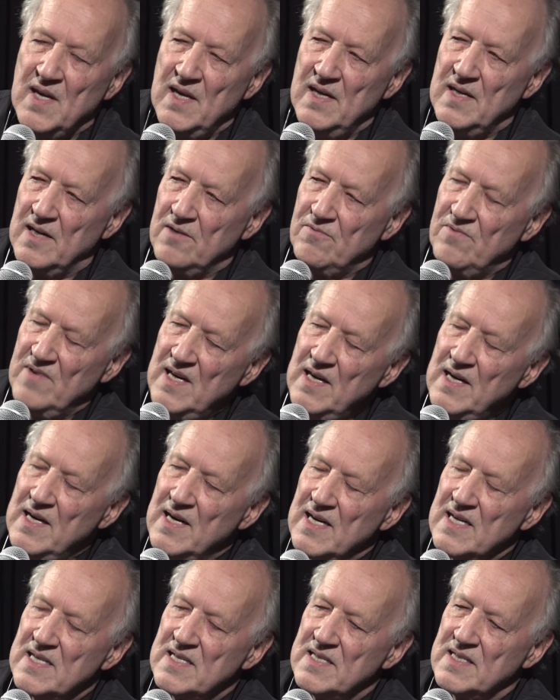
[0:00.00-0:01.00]
And I
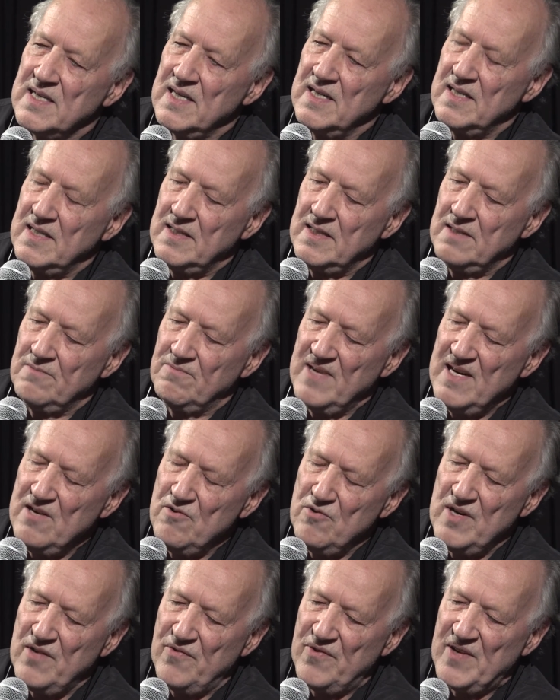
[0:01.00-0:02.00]
realized that
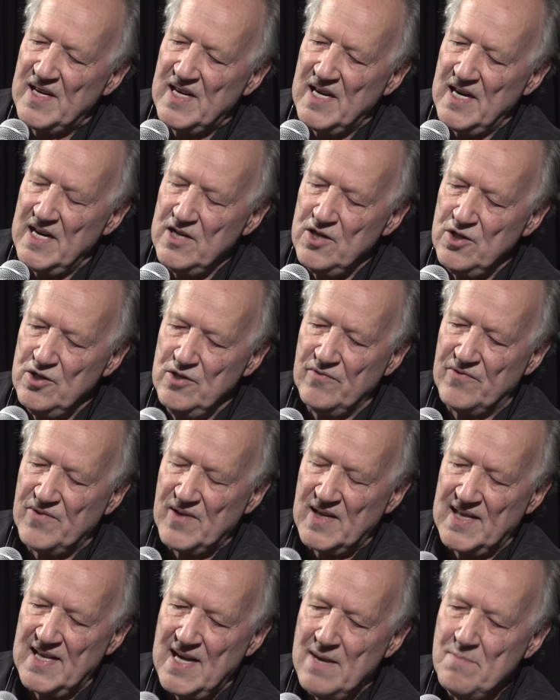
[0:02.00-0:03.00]
reunification
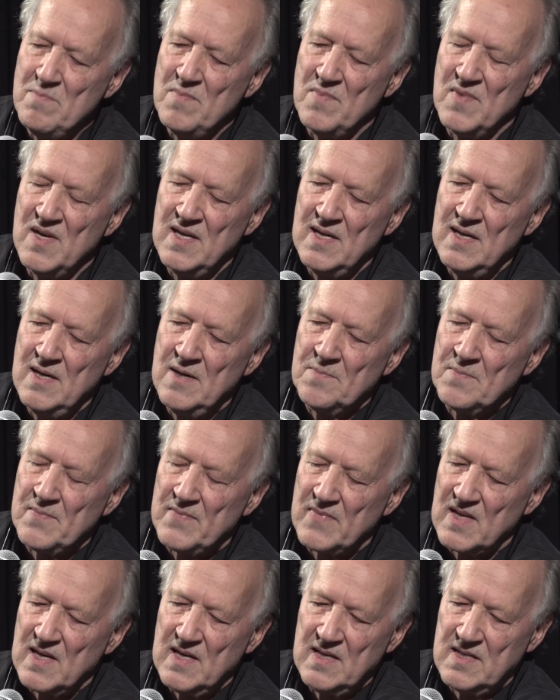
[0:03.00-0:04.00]
for them
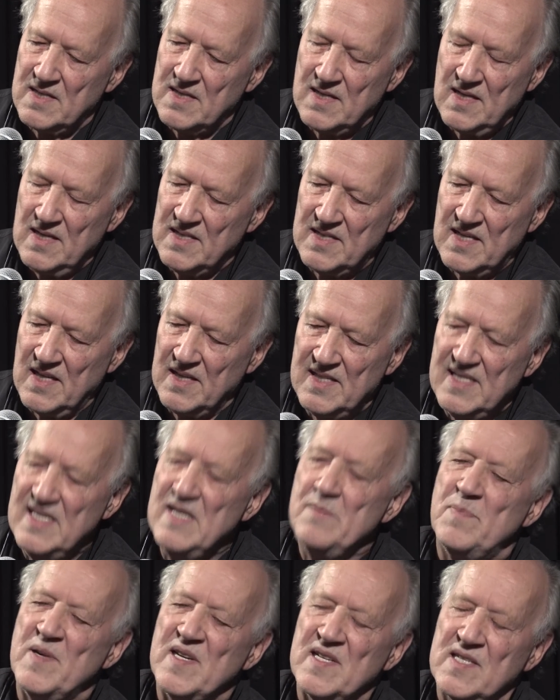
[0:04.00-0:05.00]
is the
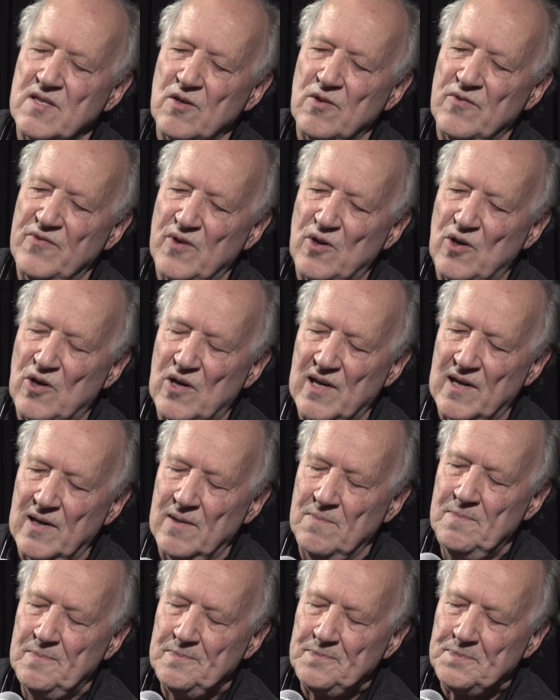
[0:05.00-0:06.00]
deepest of all